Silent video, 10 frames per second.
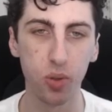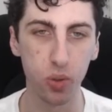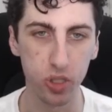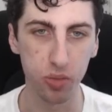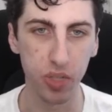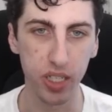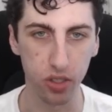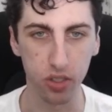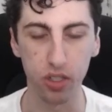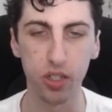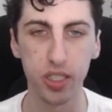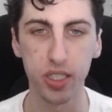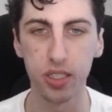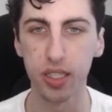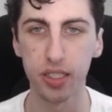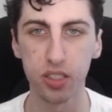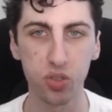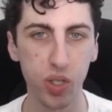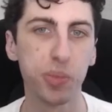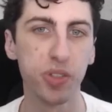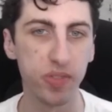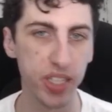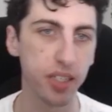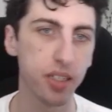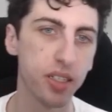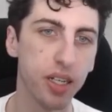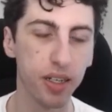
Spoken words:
Oldhim as our Guardian and Disruptive deck.